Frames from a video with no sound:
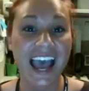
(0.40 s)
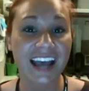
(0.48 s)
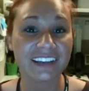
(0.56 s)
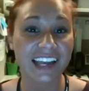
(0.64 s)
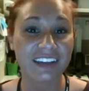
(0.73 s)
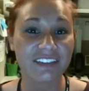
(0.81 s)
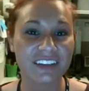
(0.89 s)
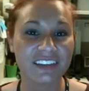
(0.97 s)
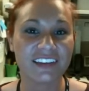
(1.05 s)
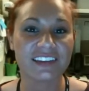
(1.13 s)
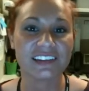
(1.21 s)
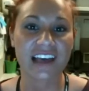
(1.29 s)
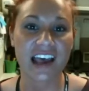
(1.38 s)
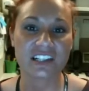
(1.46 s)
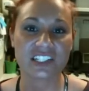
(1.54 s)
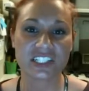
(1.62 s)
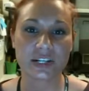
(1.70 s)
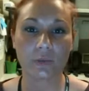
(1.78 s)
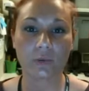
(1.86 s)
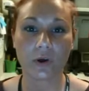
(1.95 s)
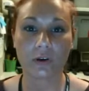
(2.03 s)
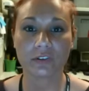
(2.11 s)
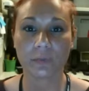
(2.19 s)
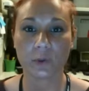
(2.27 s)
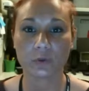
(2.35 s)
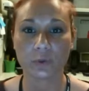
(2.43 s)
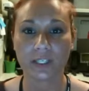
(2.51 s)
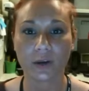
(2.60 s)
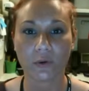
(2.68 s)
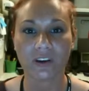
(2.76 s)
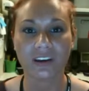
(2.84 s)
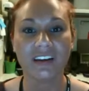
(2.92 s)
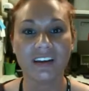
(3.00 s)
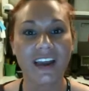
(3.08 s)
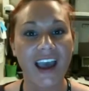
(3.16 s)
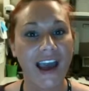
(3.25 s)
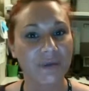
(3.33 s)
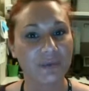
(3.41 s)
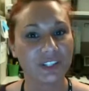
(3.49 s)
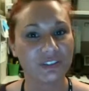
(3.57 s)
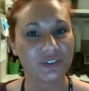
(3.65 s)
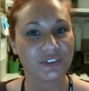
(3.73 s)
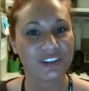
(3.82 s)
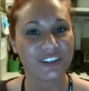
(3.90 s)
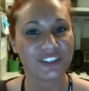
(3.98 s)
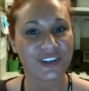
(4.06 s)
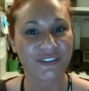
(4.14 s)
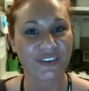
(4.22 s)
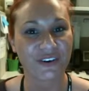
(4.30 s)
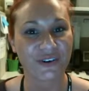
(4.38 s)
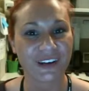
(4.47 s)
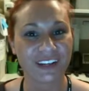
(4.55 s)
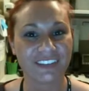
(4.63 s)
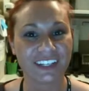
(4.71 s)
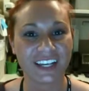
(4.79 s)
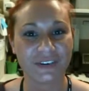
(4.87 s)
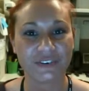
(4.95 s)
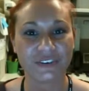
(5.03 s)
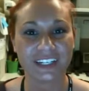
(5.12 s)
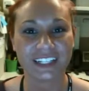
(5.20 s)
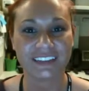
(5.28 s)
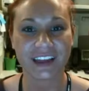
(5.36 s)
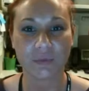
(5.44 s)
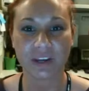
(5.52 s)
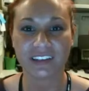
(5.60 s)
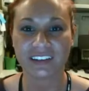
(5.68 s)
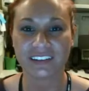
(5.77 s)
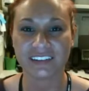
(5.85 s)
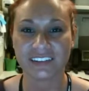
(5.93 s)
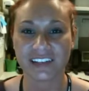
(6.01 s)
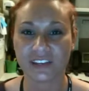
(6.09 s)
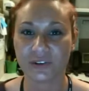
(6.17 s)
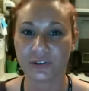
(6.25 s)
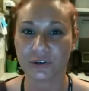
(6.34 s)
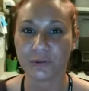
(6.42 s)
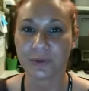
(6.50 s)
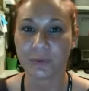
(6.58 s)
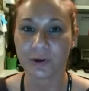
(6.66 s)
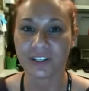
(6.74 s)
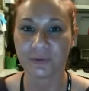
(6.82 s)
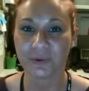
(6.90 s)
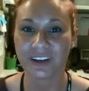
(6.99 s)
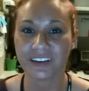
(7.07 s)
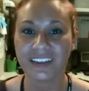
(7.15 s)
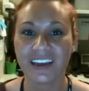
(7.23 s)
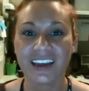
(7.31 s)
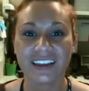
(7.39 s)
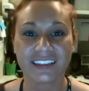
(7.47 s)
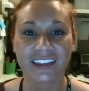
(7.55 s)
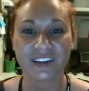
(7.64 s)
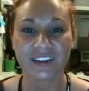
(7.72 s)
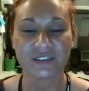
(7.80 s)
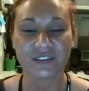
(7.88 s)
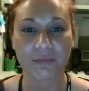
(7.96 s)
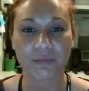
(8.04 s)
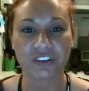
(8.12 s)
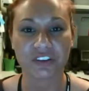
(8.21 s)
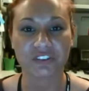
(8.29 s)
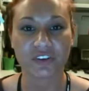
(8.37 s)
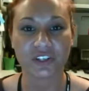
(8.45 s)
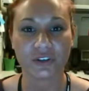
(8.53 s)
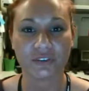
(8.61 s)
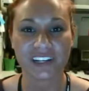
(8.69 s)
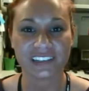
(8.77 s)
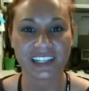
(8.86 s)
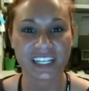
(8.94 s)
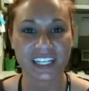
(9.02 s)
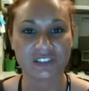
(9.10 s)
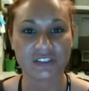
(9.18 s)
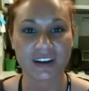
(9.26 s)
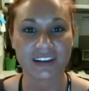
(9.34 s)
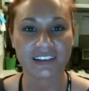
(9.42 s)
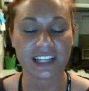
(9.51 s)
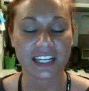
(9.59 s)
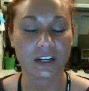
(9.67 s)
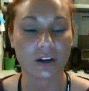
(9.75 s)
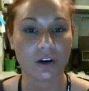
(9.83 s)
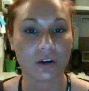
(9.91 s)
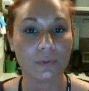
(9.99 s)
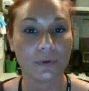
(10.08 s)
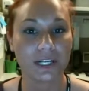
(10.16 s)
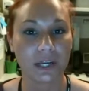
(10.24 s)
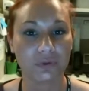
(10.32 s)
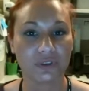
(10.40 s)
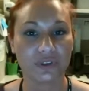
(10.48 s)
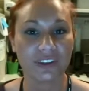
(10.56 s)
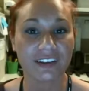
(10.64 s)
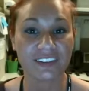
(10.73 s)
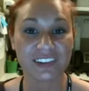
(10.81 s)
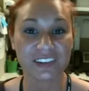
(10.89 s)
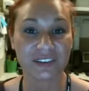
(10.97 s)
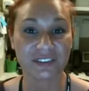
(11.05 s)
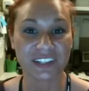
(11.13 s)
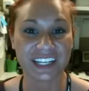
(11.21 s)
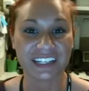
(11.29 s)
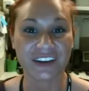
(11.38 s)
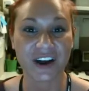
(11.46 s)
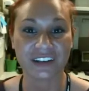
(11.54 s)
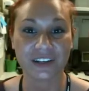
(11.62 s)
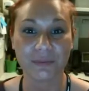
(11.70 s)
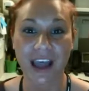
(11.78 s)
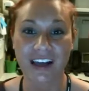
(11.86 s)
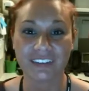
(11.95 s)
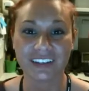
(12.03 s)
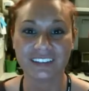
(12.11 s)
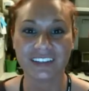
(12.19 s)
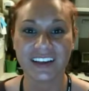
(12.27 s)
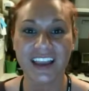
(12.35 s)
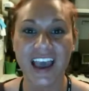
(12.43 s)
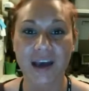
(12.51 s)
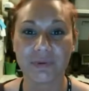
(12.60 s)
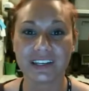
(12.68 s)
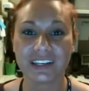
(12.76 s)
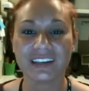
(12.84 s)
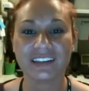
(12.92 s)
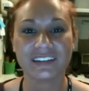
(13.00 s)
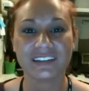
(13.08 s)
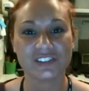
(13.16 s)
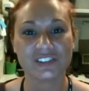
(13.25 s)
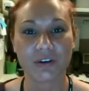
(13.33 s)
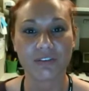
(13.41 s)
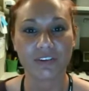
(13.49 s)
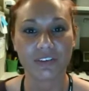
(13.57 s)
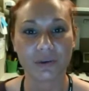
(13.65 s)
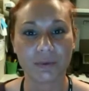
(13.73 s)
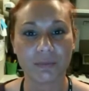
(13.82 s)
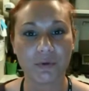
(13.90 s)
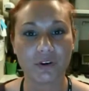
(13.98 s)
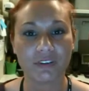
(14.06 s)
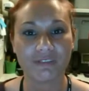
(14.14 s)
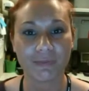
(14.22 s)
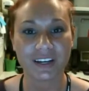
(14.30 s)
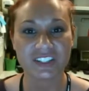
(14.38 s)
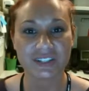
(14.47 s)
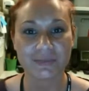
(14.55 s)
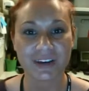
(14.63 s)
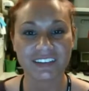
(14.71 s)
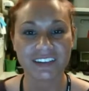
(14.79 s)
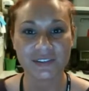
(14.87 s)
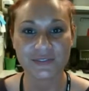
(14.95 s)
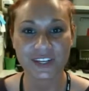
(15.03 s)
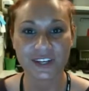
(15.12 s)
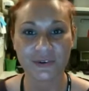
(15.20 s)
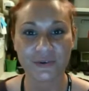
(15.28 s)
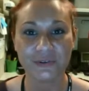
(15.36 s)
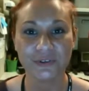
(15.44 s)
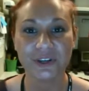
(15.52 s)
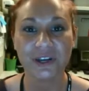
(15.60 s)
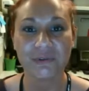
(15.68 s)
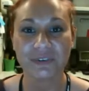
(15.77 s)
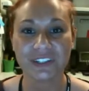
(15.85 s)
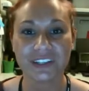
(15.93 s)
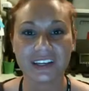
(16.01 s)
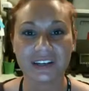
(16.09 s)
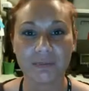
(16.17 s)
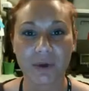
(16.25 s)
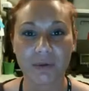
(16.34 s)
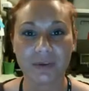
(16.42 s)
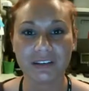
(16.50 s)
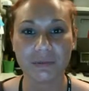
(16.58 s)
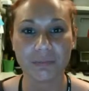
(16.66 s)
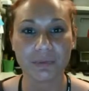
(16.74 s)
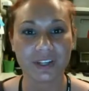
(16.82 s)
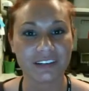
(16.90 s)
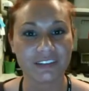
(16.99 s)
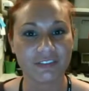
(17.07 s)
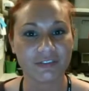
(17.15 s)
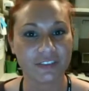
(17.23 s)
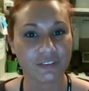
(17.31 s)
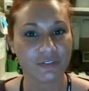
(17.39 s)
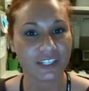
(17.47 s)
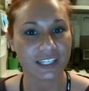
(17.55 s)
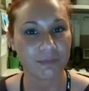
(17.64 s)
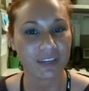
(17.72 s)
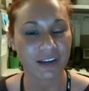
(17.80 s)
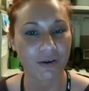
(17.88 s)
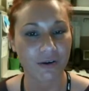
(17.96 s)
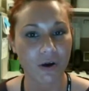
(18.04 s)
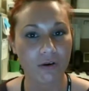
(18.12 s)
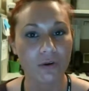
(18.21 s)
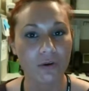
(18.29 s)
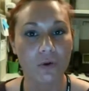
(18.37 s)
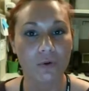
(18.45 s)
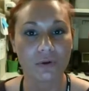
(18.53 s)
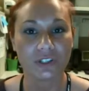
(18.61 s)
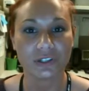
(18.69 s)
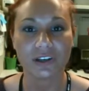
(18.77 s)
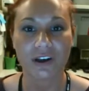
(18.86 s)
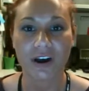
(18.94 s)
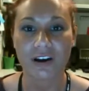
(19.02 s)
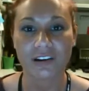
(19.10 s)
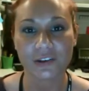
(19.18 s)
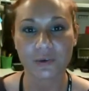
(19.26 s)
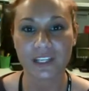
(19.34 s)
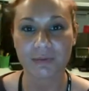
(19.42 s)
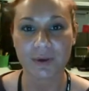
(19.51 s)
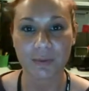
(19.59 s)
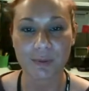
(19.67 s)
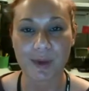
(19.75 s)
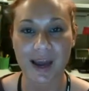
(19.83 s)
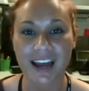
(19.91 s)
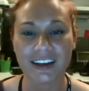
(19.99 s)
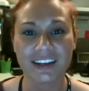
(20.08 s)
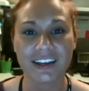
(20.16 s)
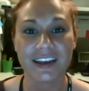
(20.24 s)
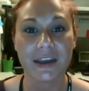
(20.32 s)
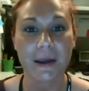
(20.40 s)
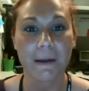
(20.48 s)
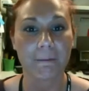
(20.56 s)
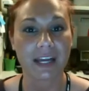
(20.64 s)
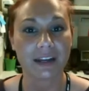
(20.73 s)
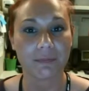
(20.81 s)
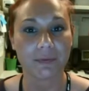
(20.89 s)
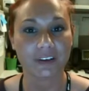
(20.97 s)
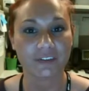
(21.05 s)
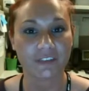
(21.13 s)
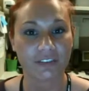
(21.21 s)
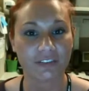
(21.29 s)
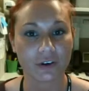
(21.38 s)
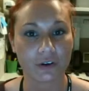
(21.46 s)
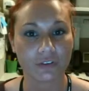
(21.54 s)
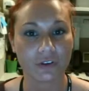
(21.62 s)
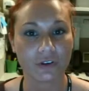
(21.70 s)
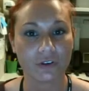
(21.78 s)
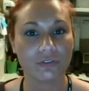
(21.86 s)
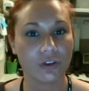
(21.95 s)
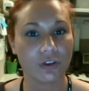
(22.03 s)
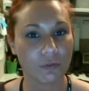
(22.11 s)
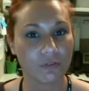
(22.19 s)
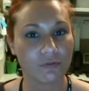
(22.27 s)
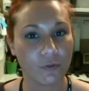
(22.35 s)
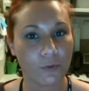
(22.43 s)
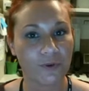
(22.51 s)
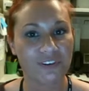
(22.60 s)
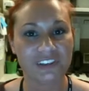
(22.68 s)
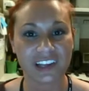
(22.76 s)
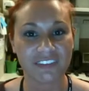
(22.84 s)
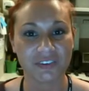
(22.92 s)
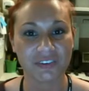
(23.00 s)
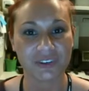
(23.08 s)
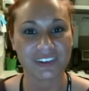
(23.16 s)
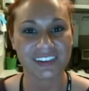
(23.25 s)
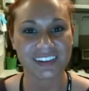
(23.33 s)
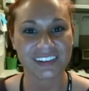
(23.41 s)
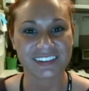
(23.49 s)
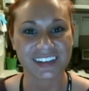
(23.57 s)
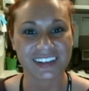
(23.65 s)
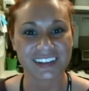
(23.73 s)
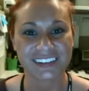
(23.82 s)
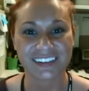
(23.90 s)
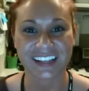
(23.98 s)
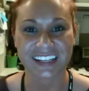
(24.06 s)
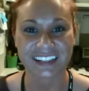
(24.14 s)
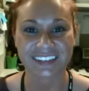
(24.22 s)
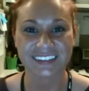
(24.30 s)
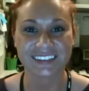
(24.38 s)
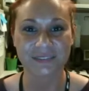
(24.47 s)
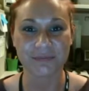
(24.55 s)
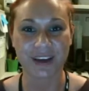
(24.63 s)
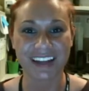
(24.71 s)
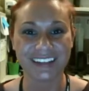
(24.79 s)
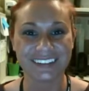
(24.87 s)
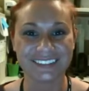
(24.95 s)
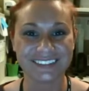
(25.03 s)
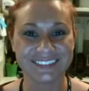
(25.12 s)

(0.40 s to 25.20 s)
Hi David, this is Ashley with Oxmoor Toyota. I wanted to send you over a quick video greeting, that way you can see who you'll be working with. Thank you so much for your recent interest in our pre-owned 2013 Honda Pilot. I went ahead and sent you over a little bit more information about this vehicle. When you get a moment, please feel free to give me a call, or you can also email me back. My number is 502-214-7166. Thanks. Bye.